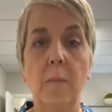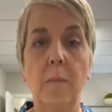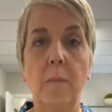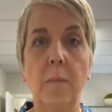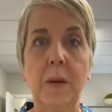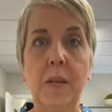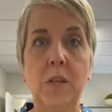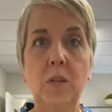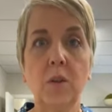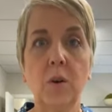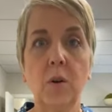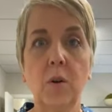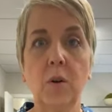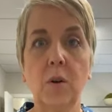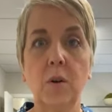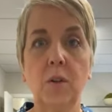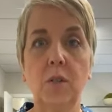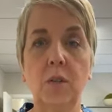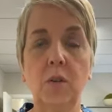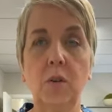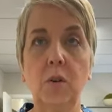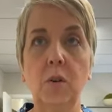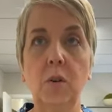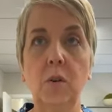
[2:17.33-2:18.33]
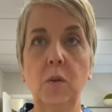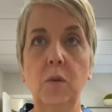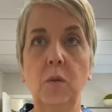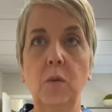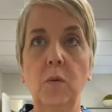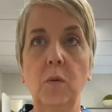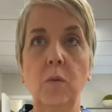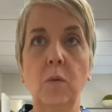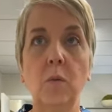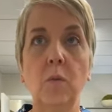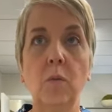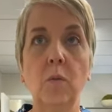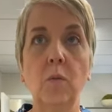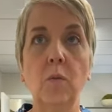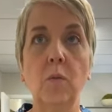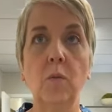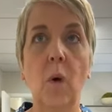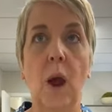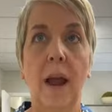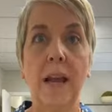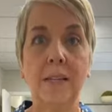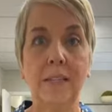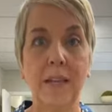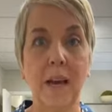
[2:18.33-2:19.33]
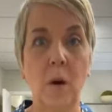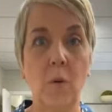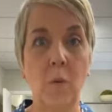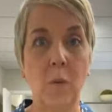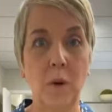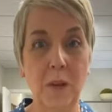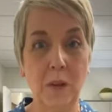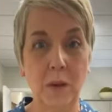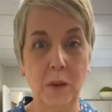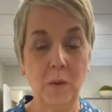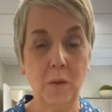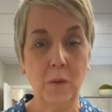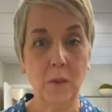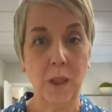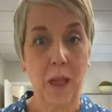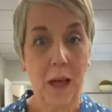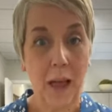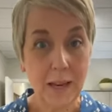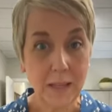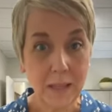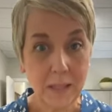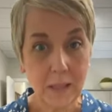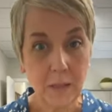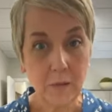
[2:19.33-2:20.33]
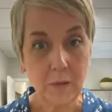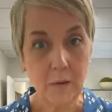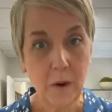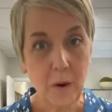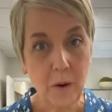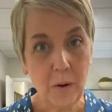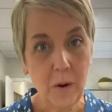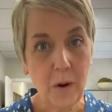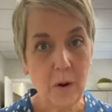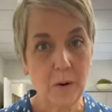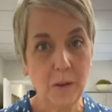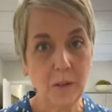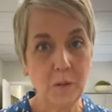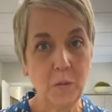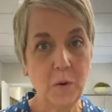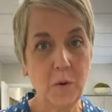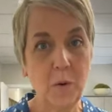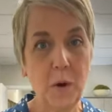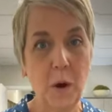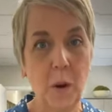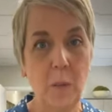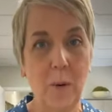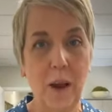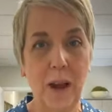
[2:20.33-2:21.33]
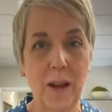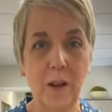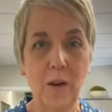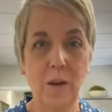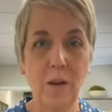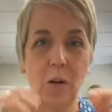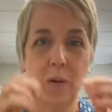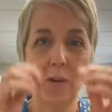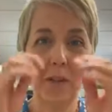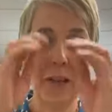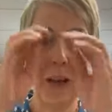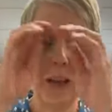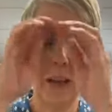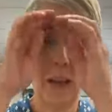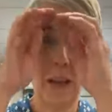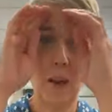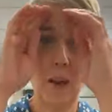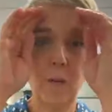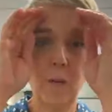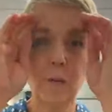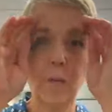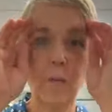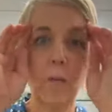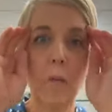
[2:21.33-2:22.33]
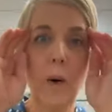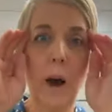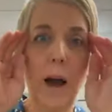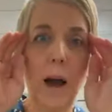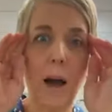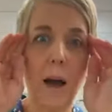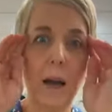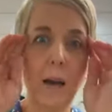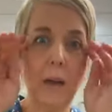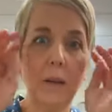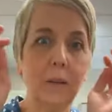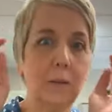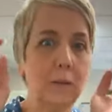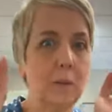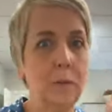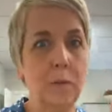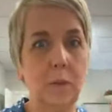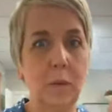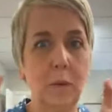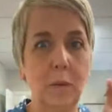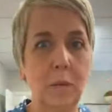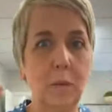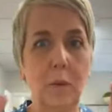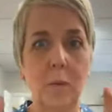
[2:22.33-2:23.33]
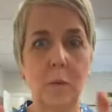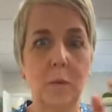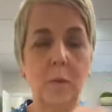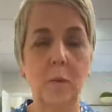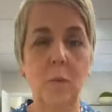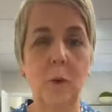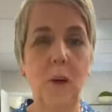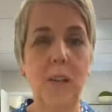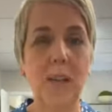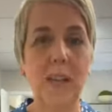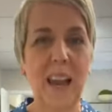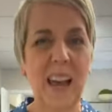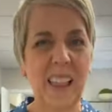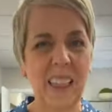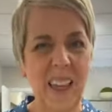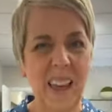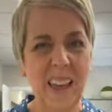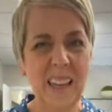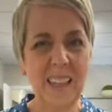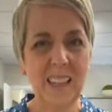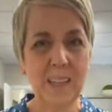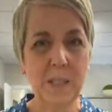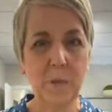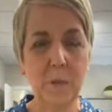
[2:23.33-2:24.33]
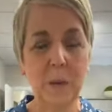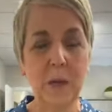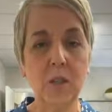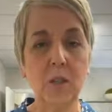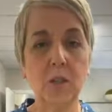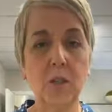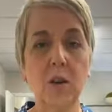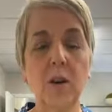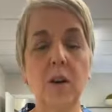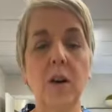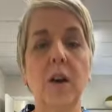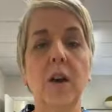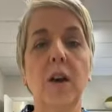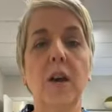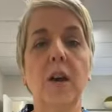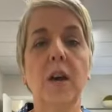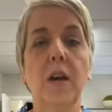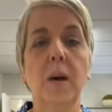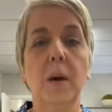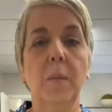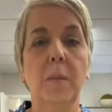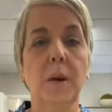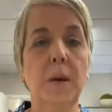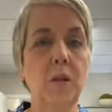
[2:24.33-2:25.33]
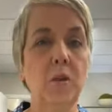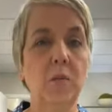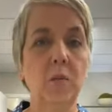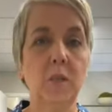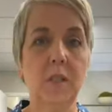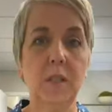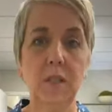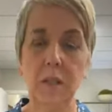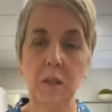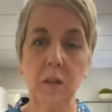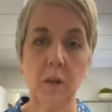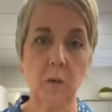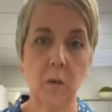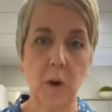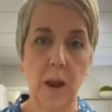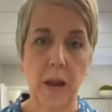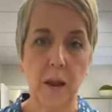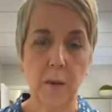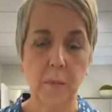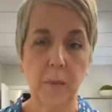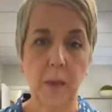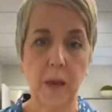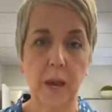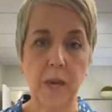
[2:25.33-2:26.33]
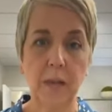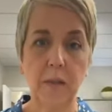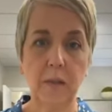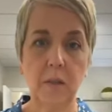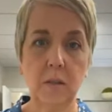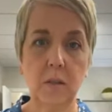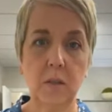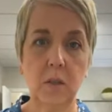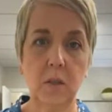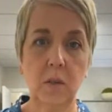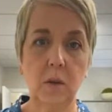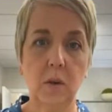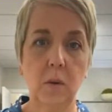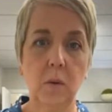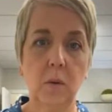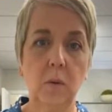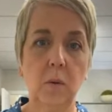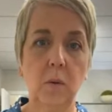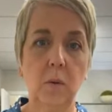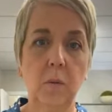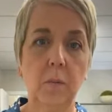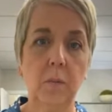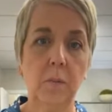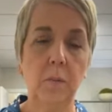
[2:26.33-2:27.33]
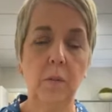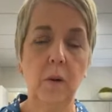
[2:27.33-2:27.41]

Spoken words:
Be sure to write down what you liked in the photo, because when you go back, you're always kind of like, what did I like in this picture? Pinterest is a great place to